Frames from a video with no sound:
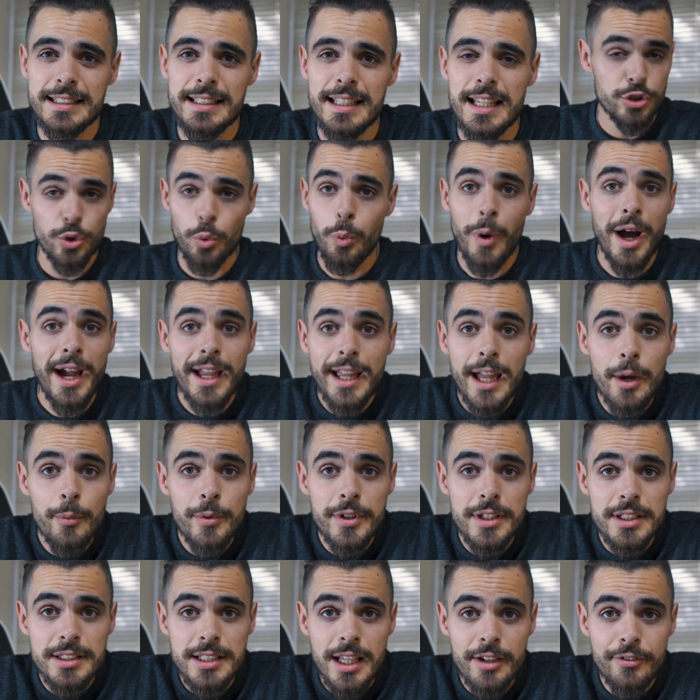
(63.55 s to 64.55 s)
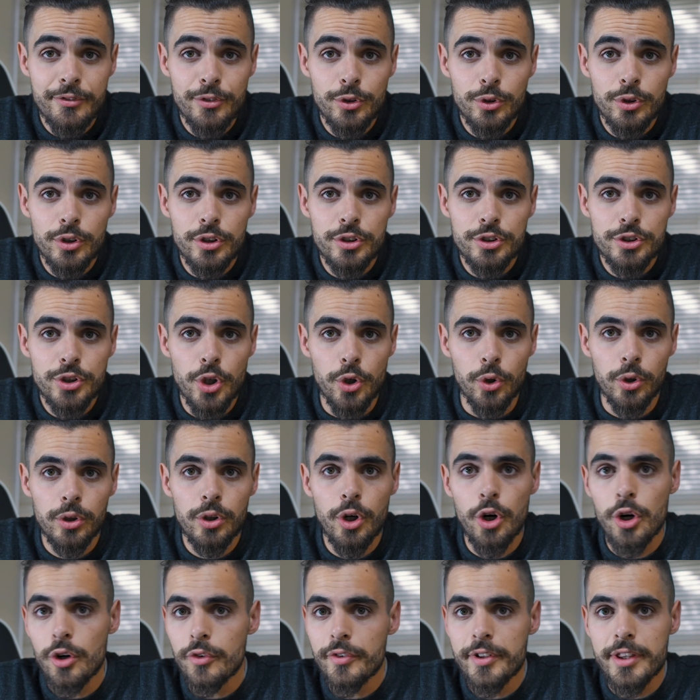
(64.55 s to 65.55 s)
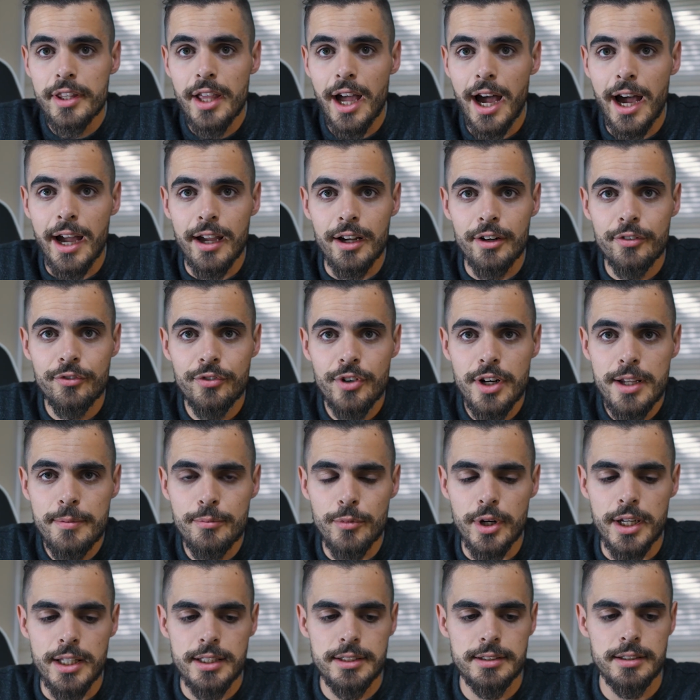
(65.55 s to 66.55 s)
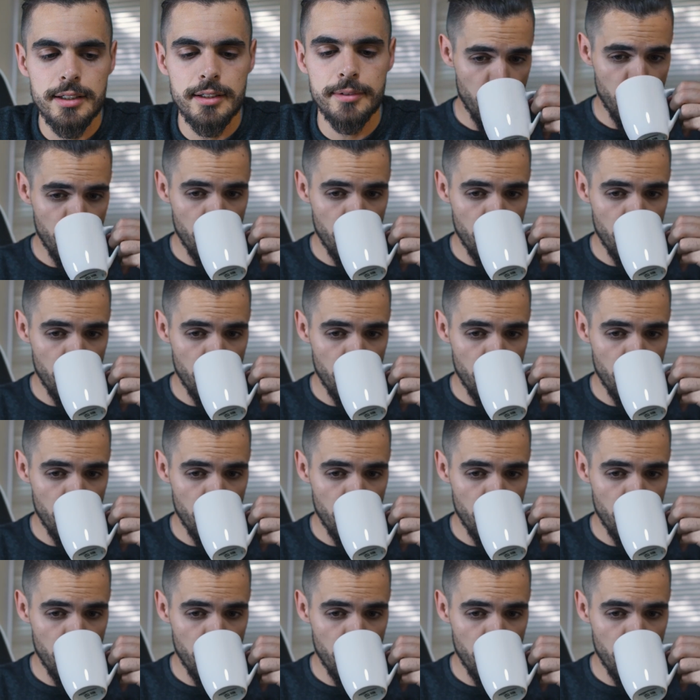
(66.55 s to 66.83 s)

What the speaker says: So why can't we just have full control over the higher frame rates?